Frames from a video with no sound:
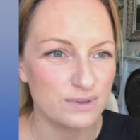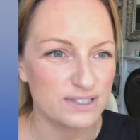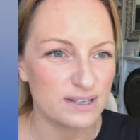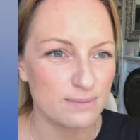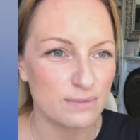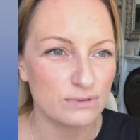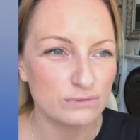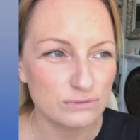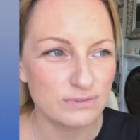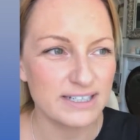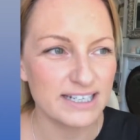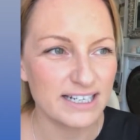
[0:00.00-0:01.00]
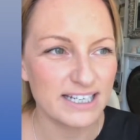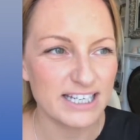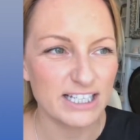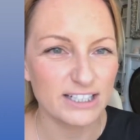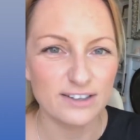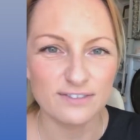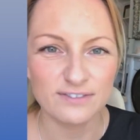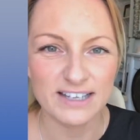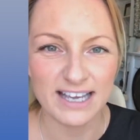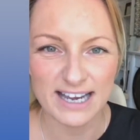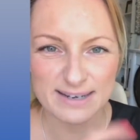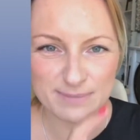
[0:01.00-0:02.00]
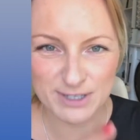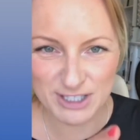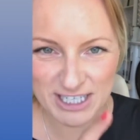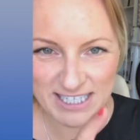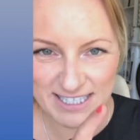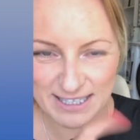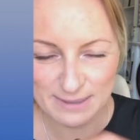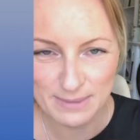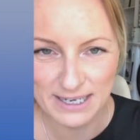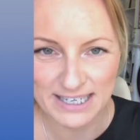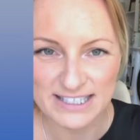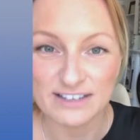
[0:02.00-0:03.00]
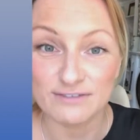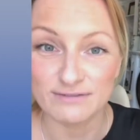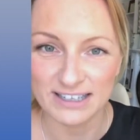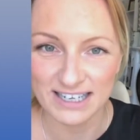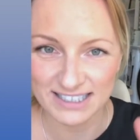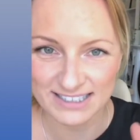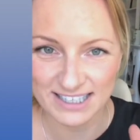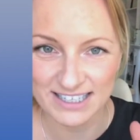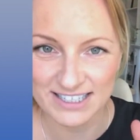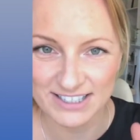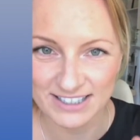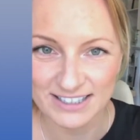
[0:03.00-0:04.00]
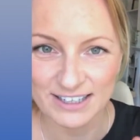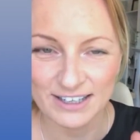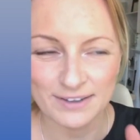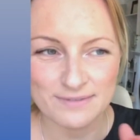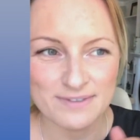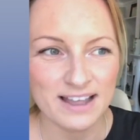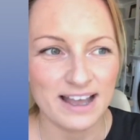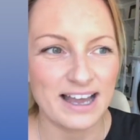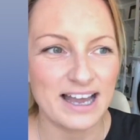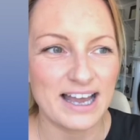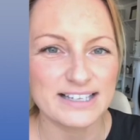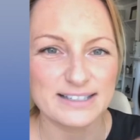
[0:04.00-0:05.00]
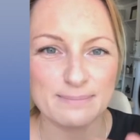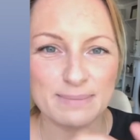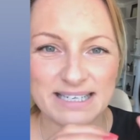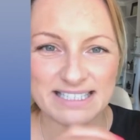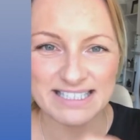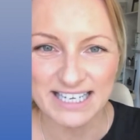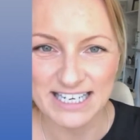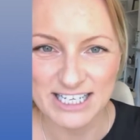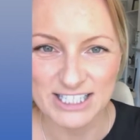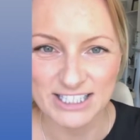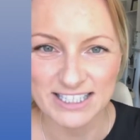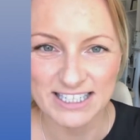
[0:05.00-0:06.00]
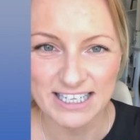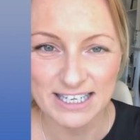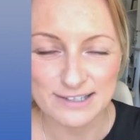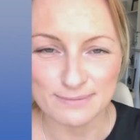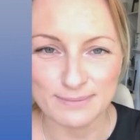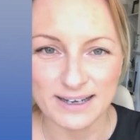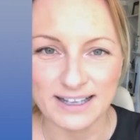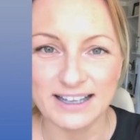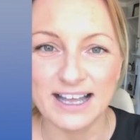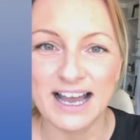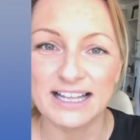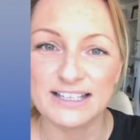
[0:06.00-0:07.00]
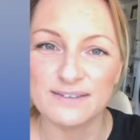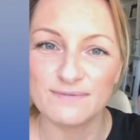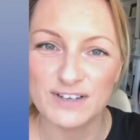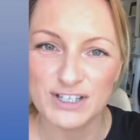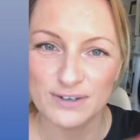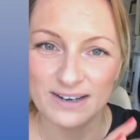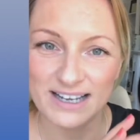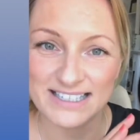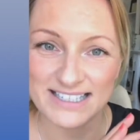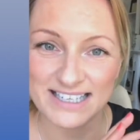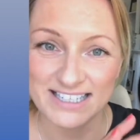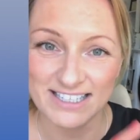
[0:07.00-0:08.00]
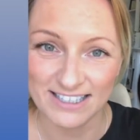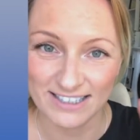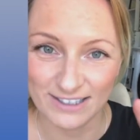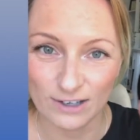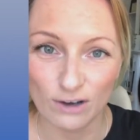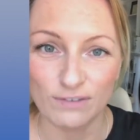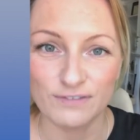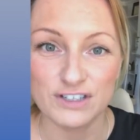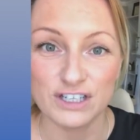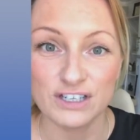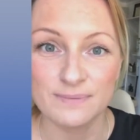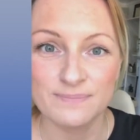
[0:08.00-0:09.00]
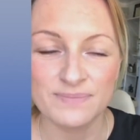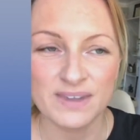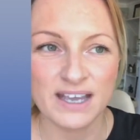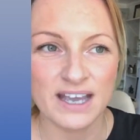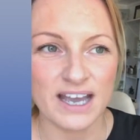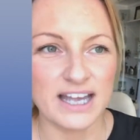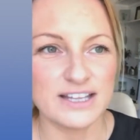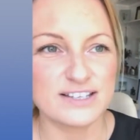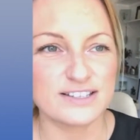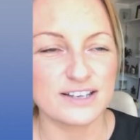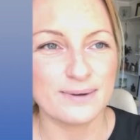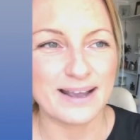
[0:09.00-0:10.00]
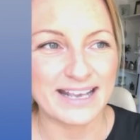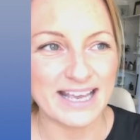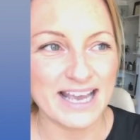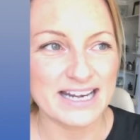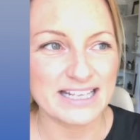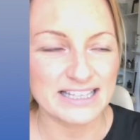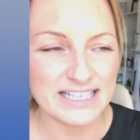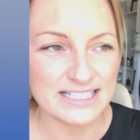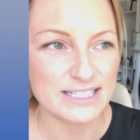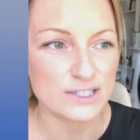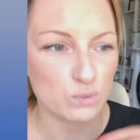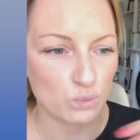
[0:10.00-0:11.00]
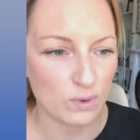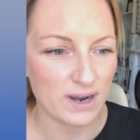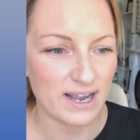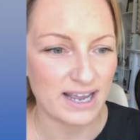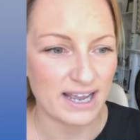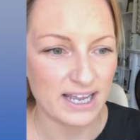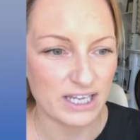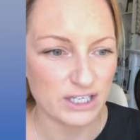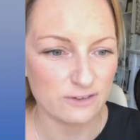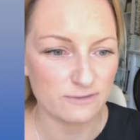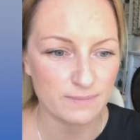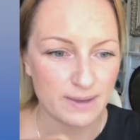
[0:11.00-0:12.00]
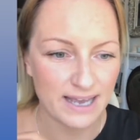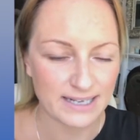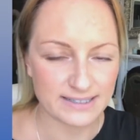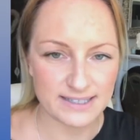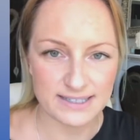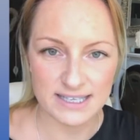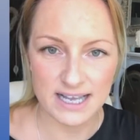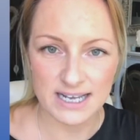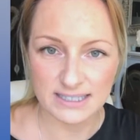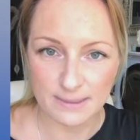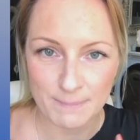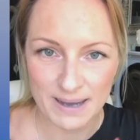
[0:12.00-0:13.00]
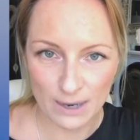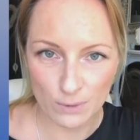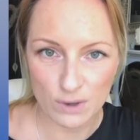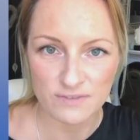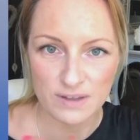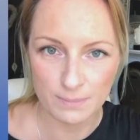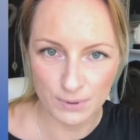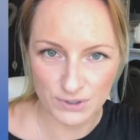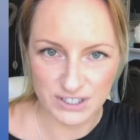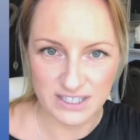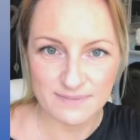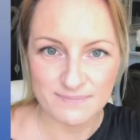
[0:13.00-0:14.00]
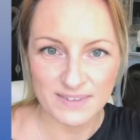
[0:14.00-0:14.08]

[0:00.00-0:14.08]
some really lovely and much needed at the minute relaxation, some meditation as well, and some visualization often. And so again, this is where you've exercised the power of your body